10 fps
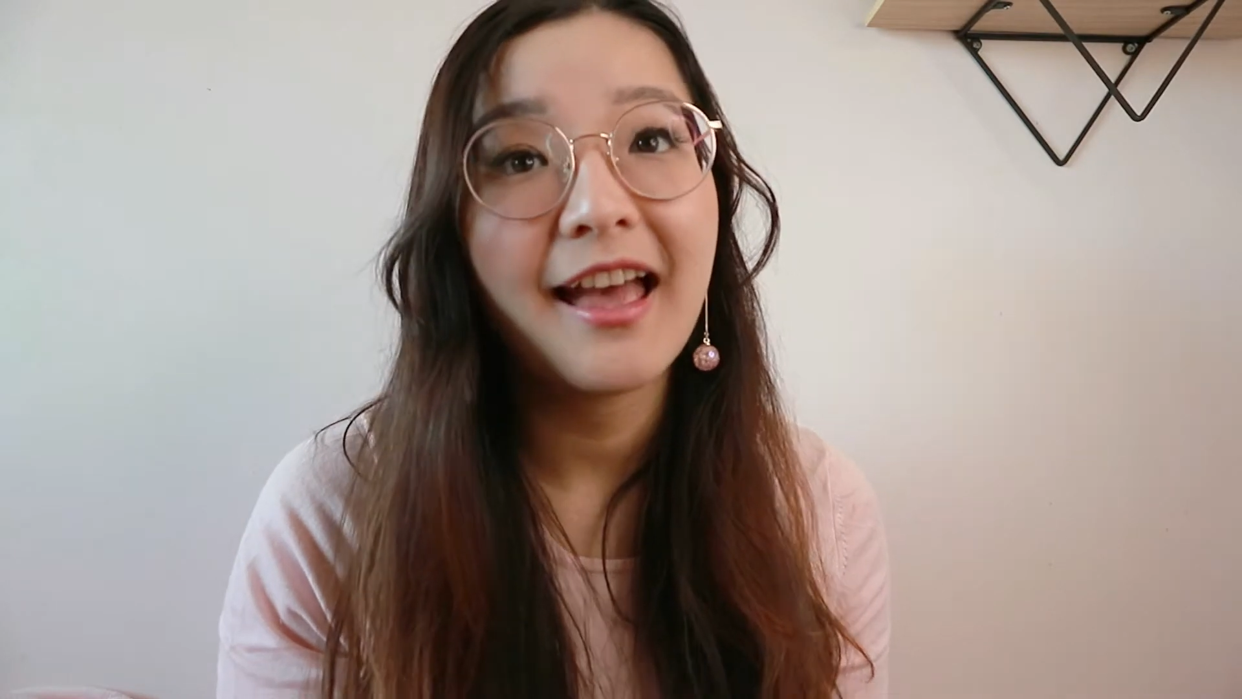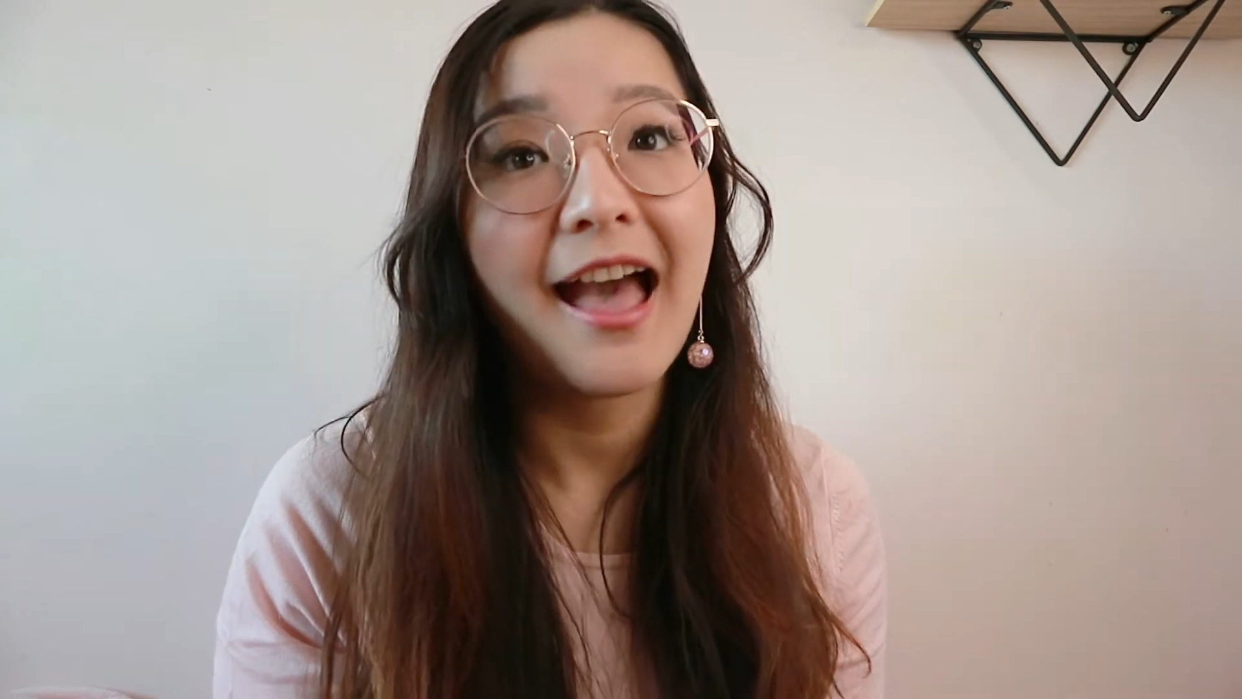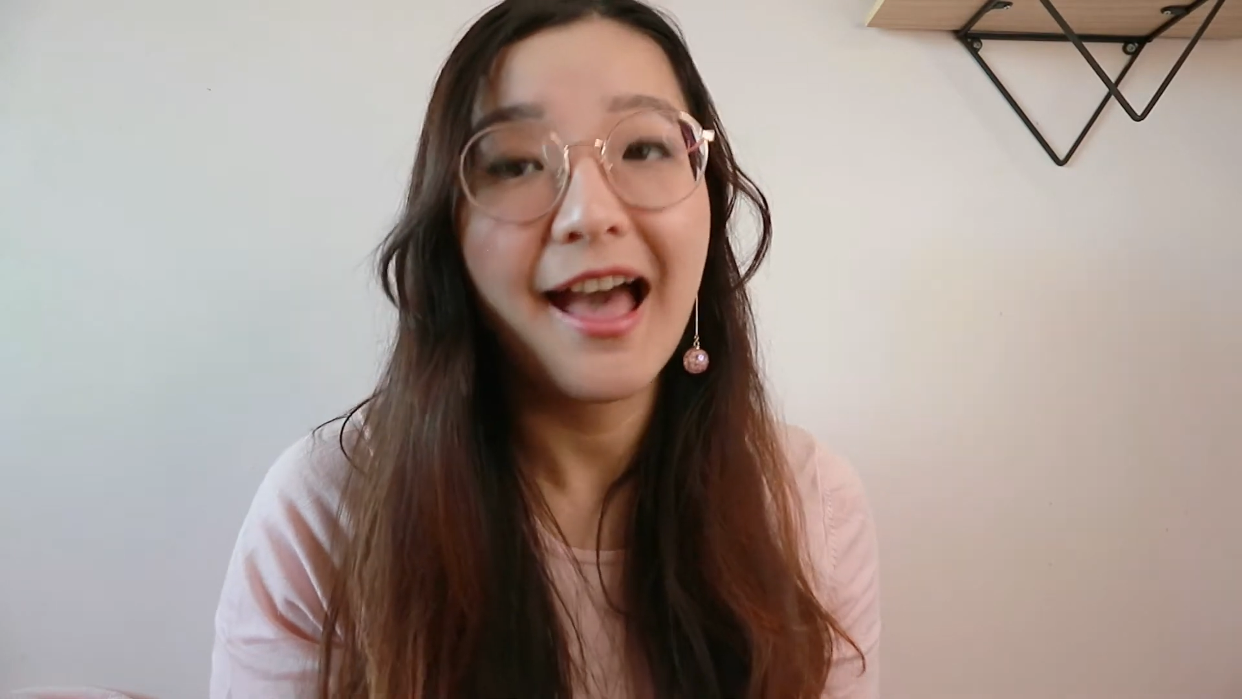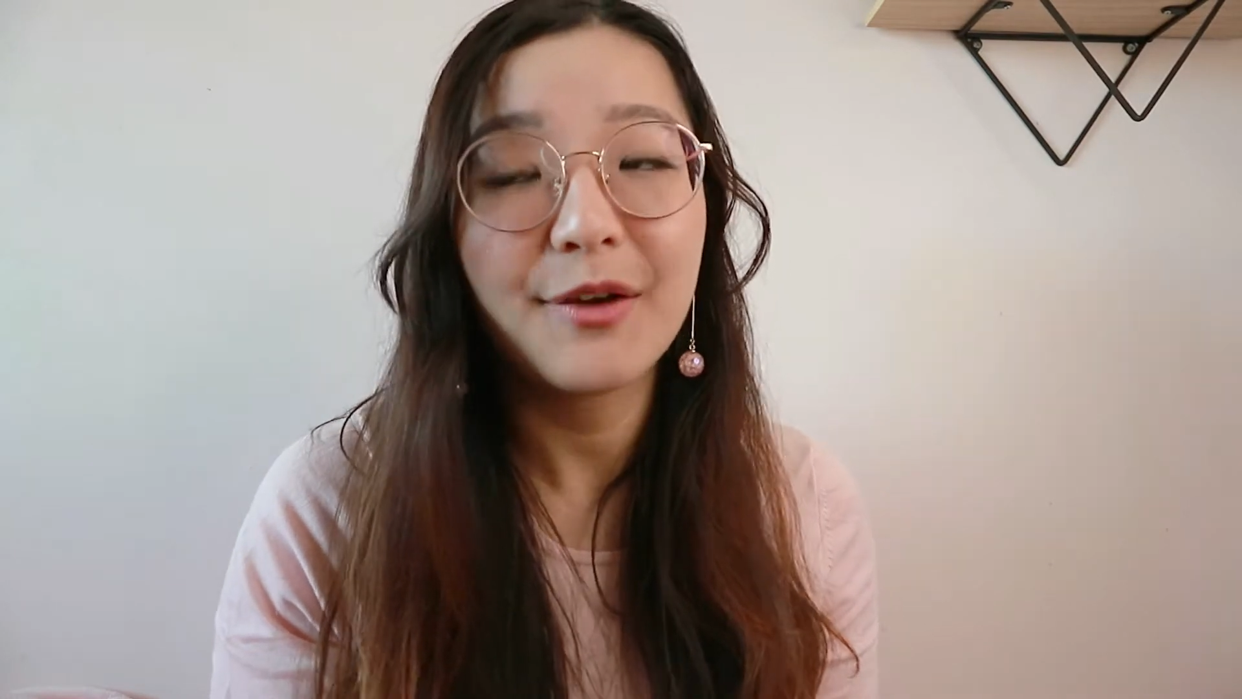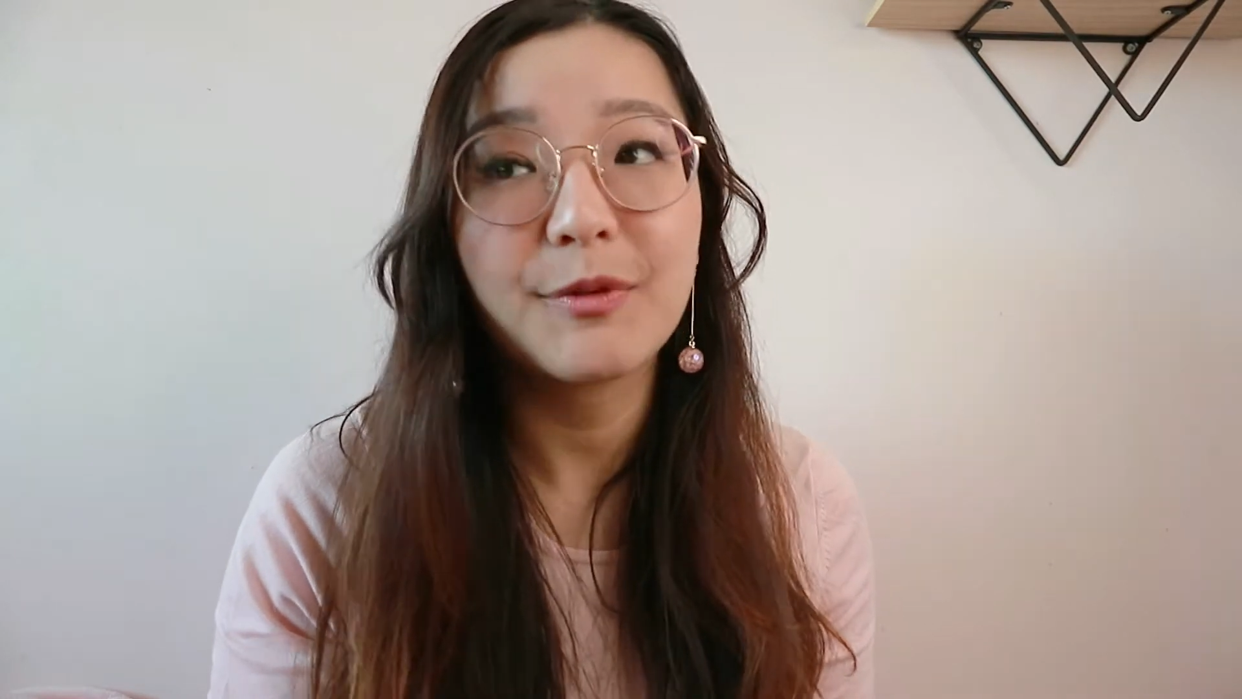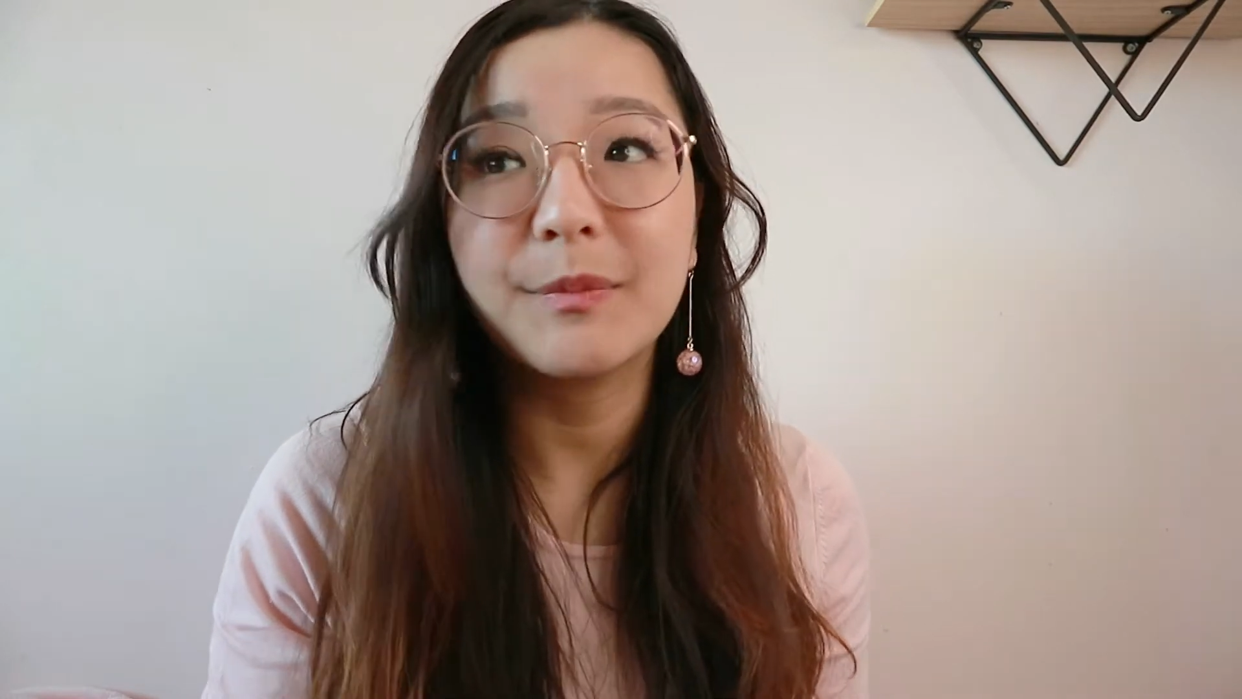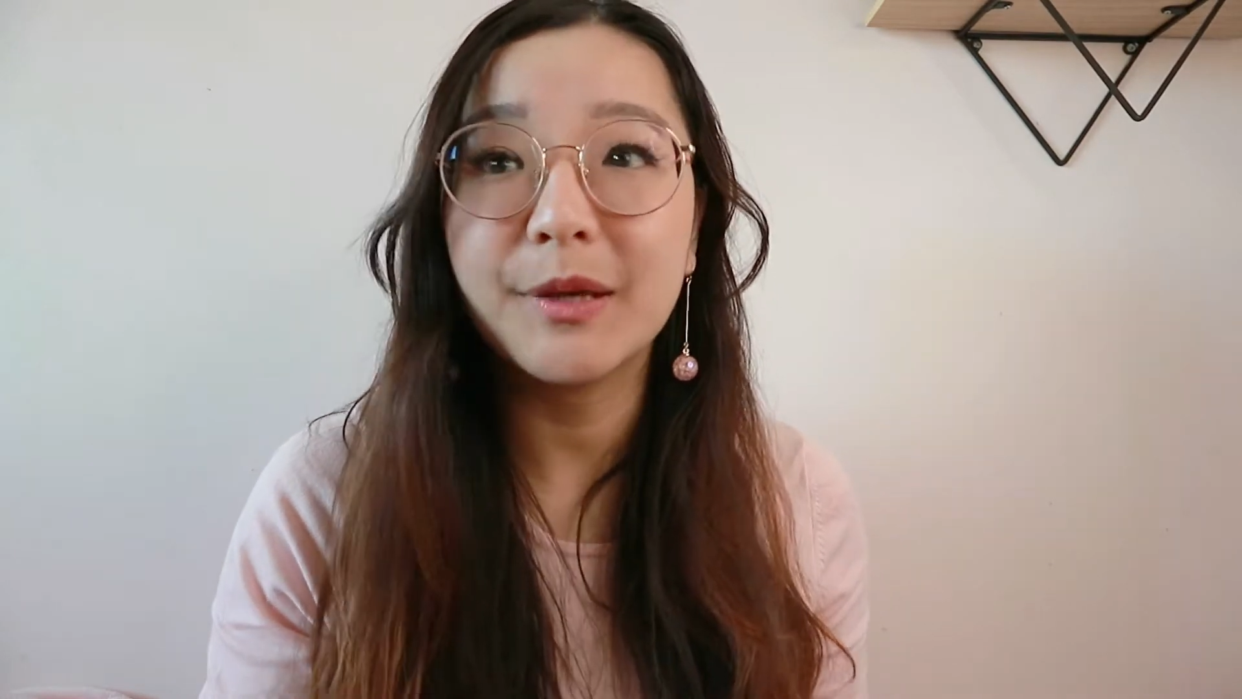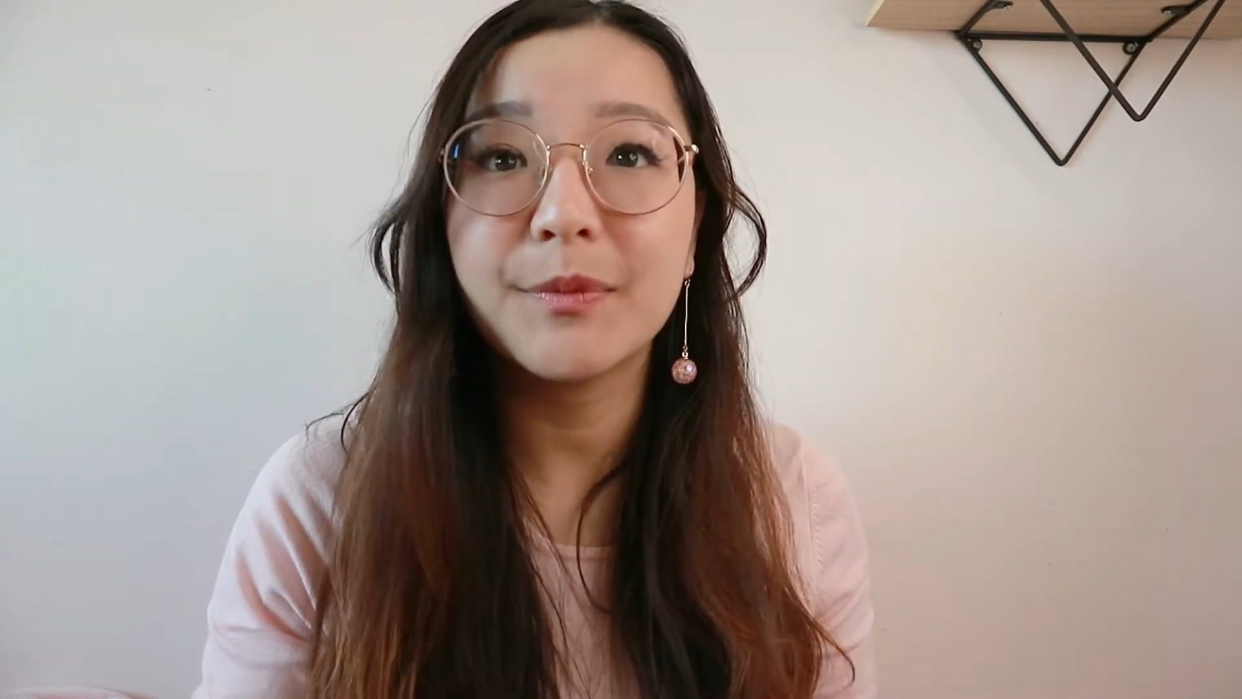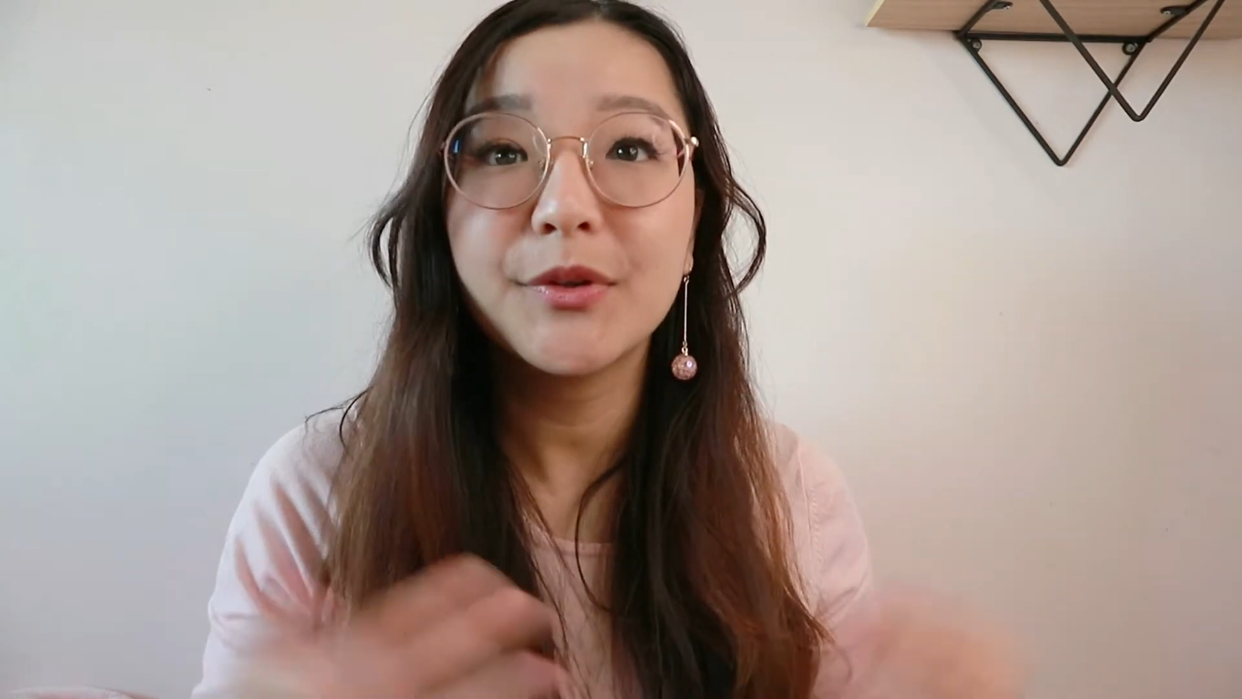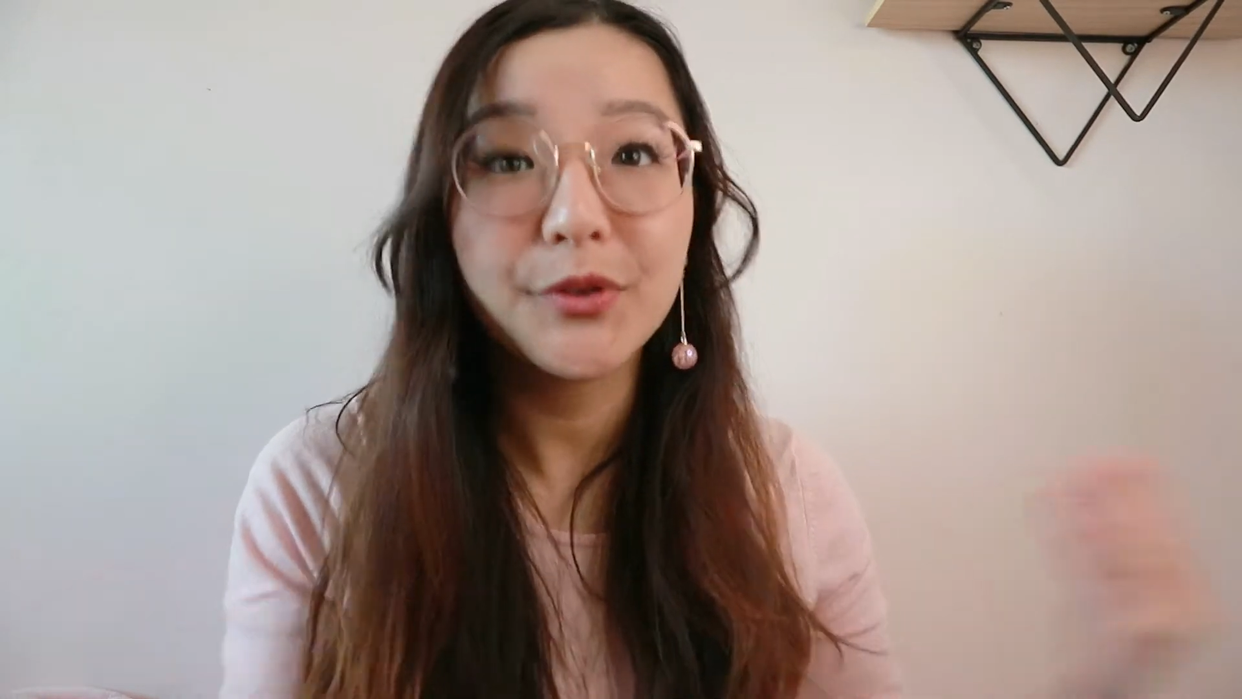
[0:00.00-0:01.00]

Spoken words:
and when people